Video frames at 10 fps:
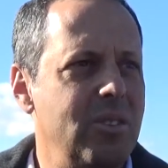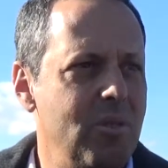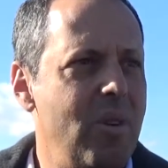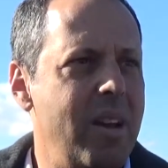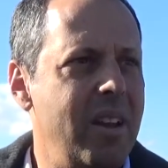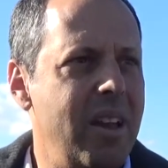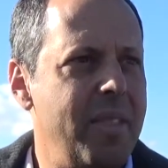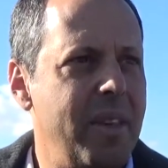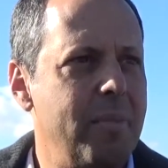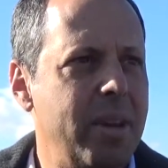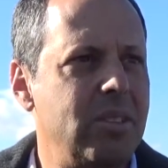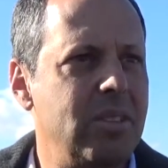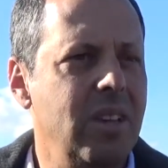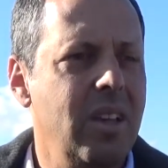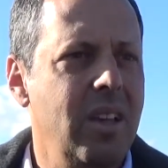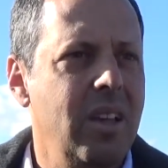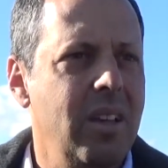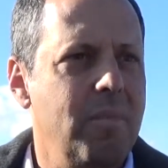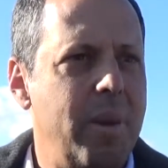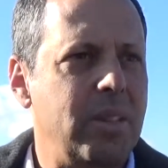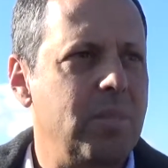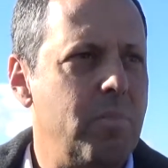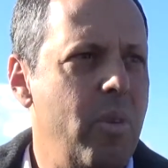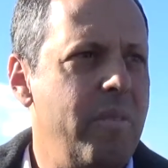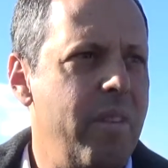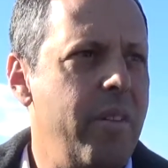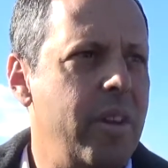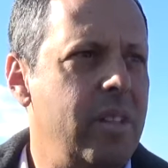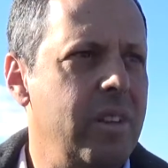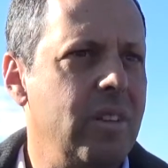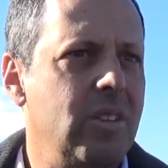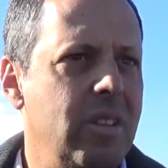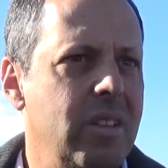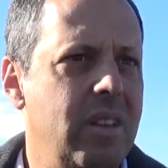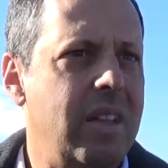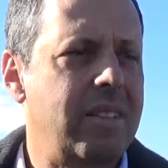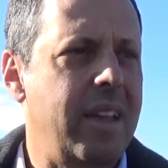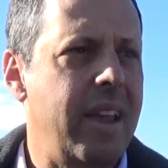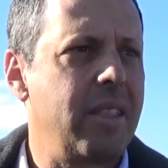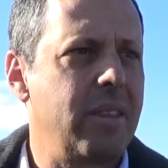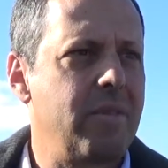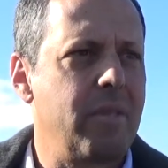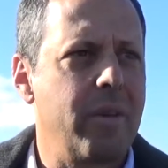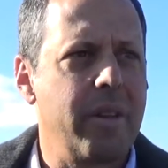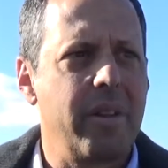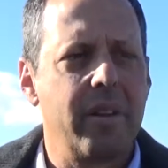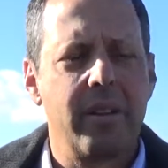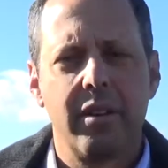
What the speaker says: You're right. I think it makes the point very clear to not take anything for granted.